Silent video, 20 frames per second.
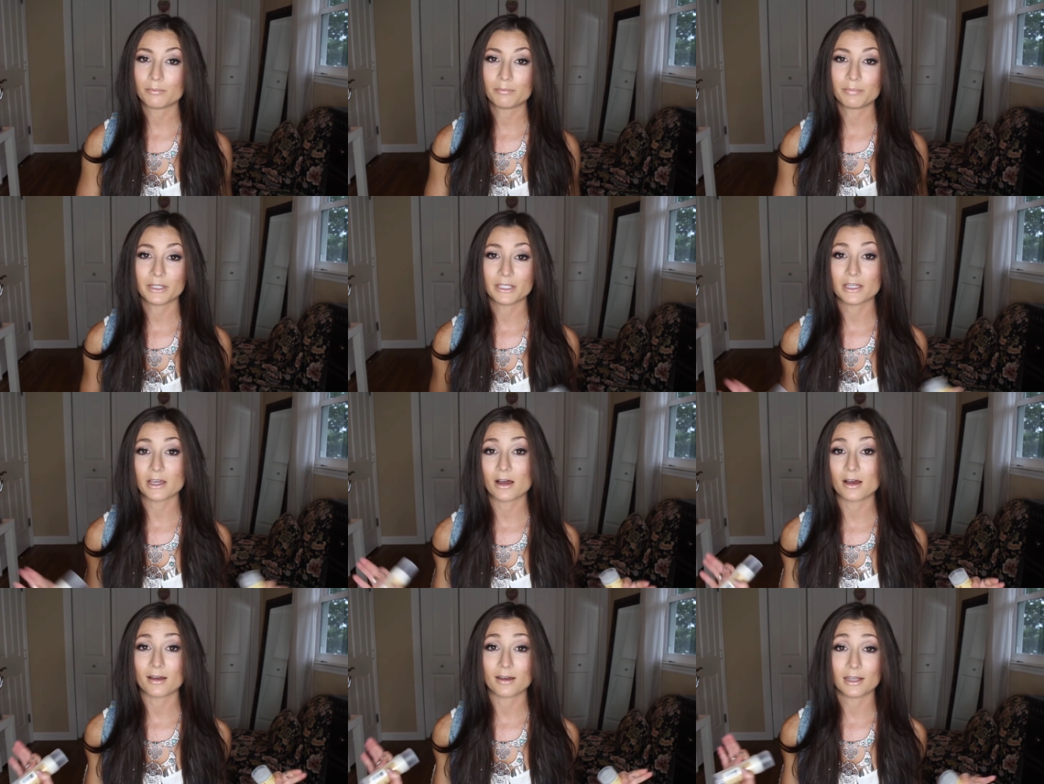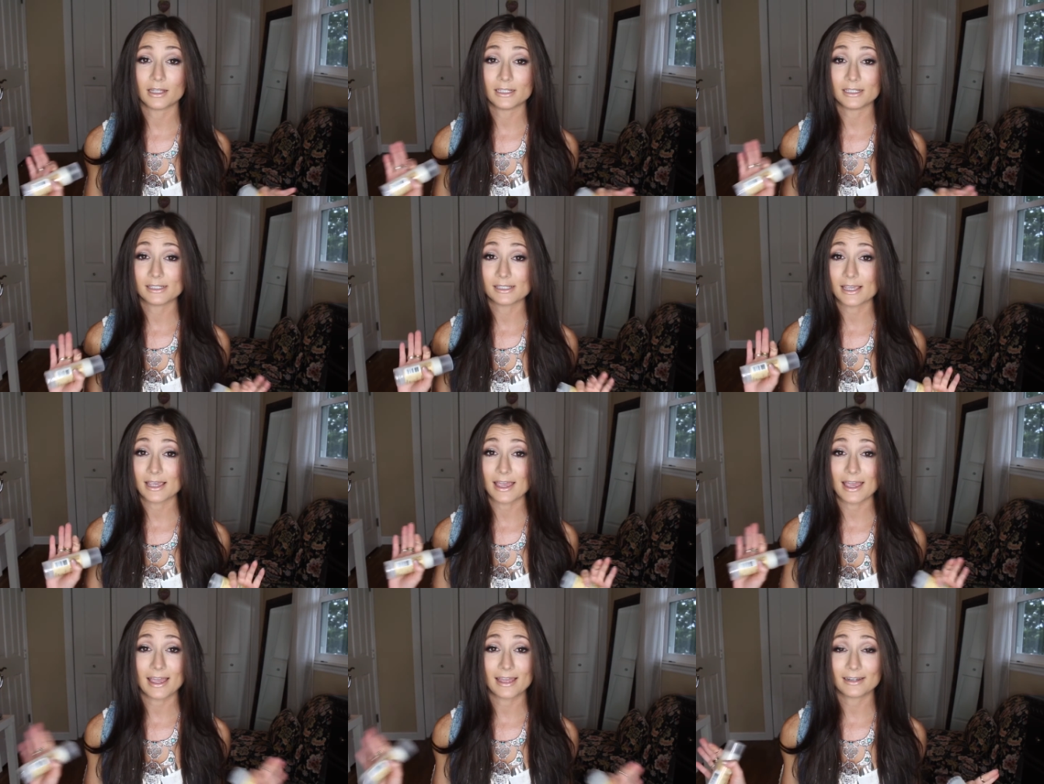beyond
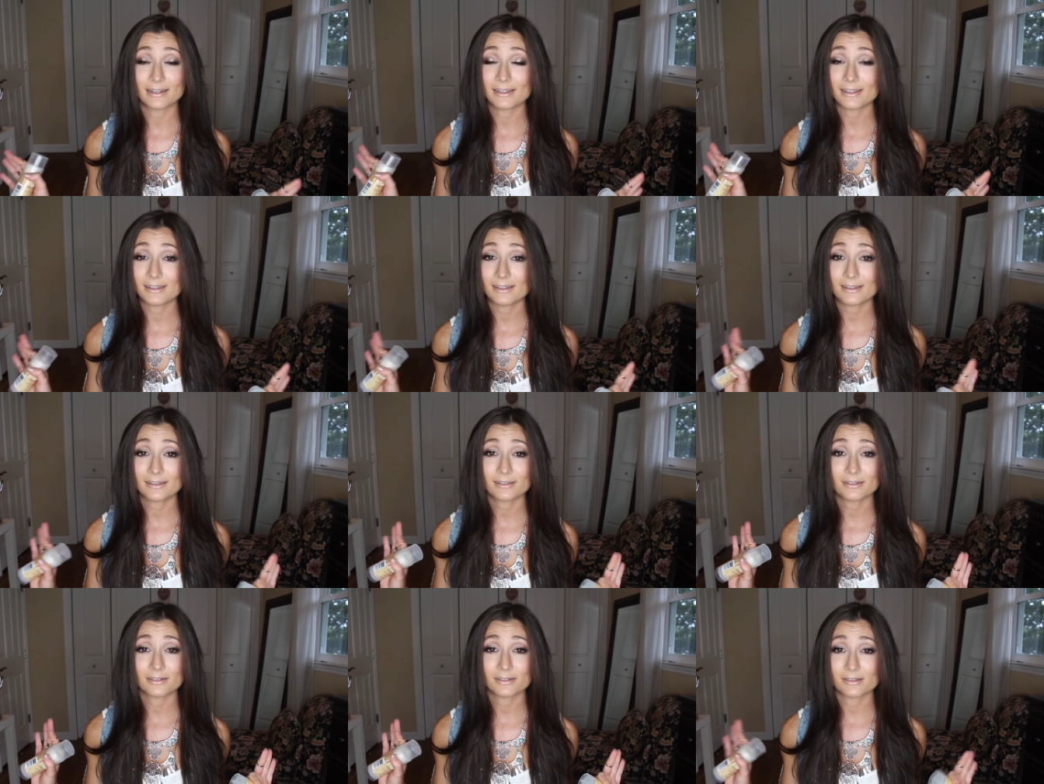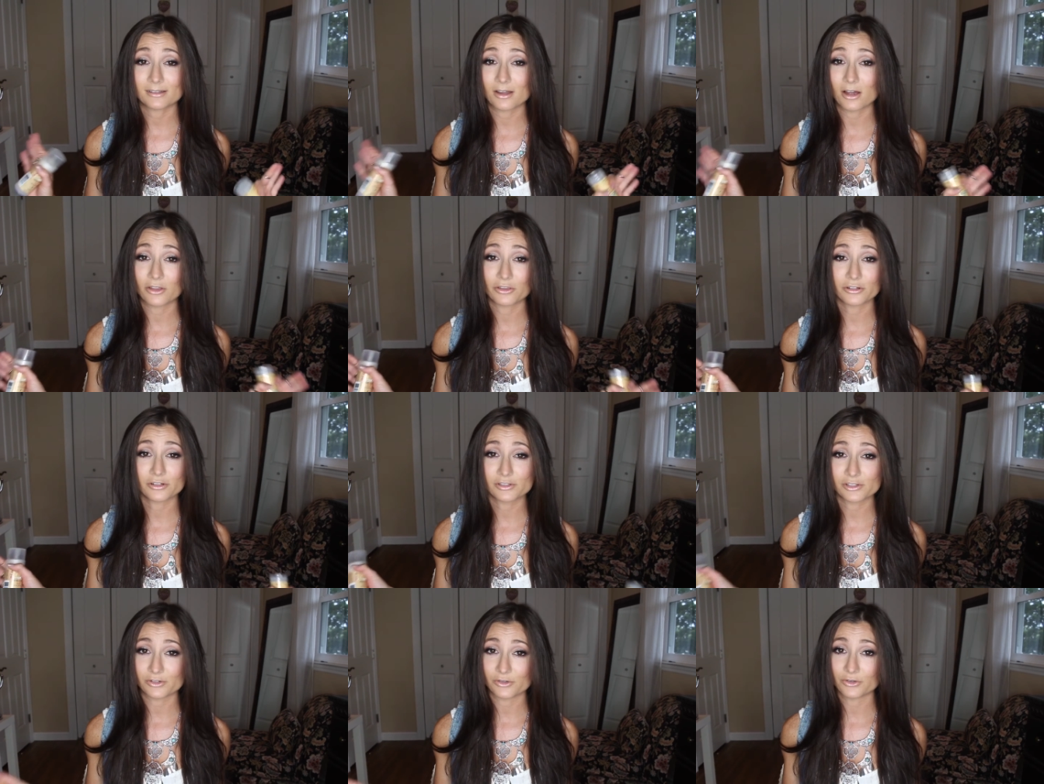any
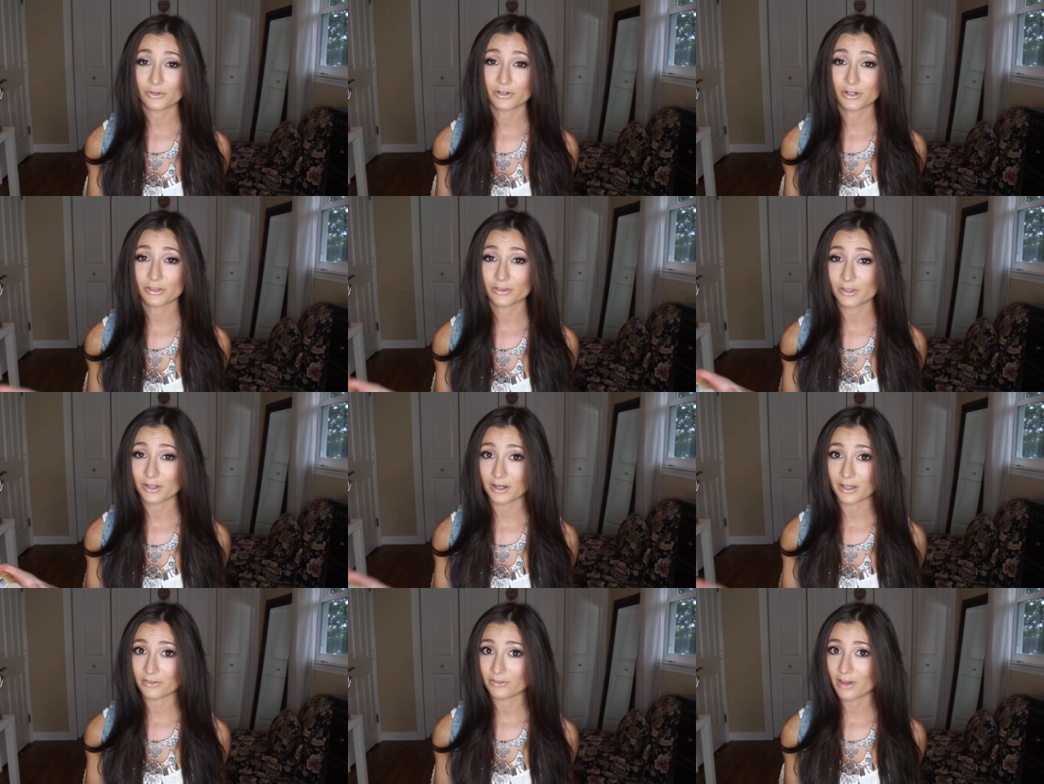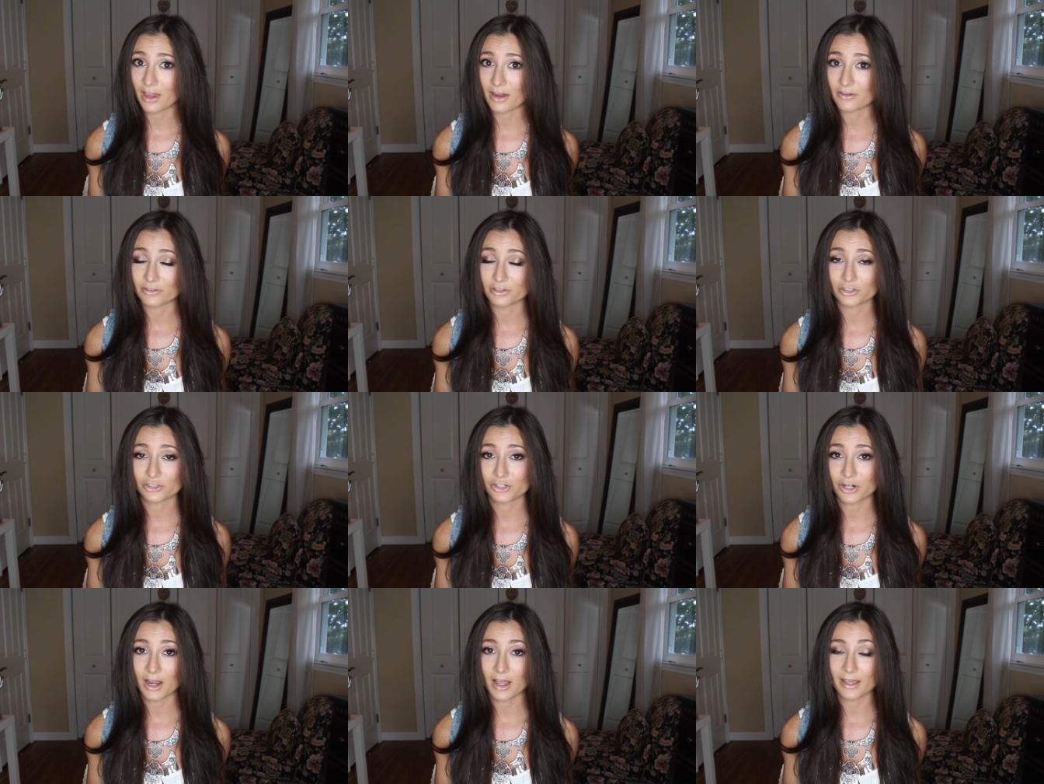other deodorant that I've ever
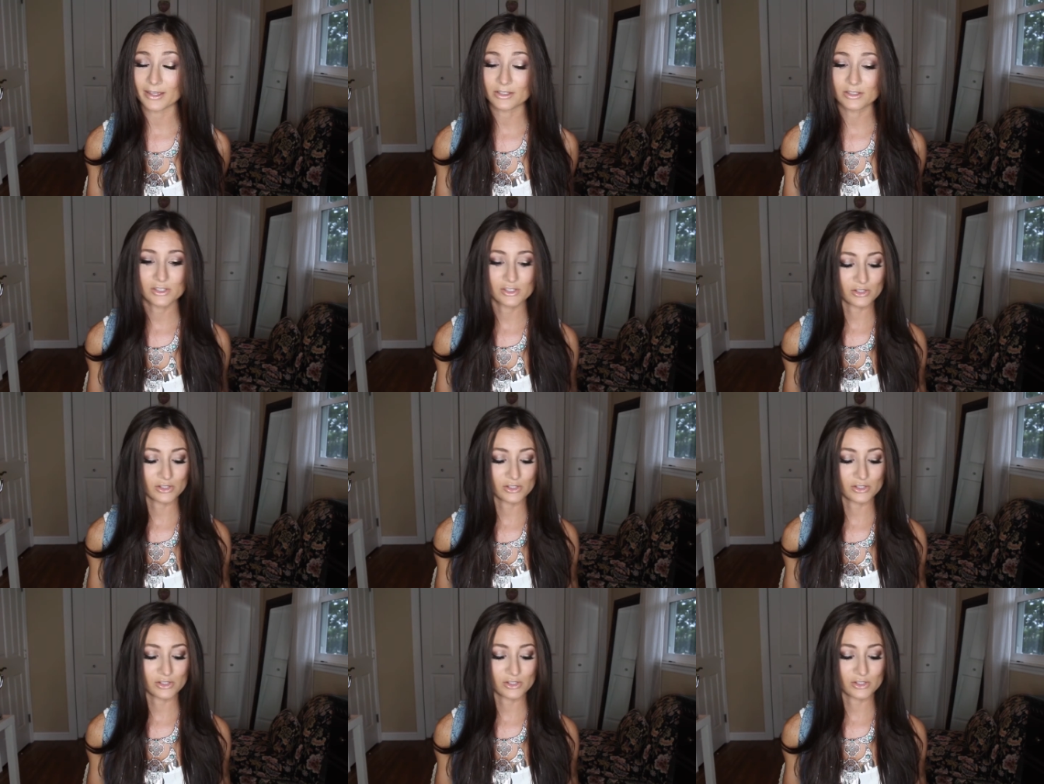tried,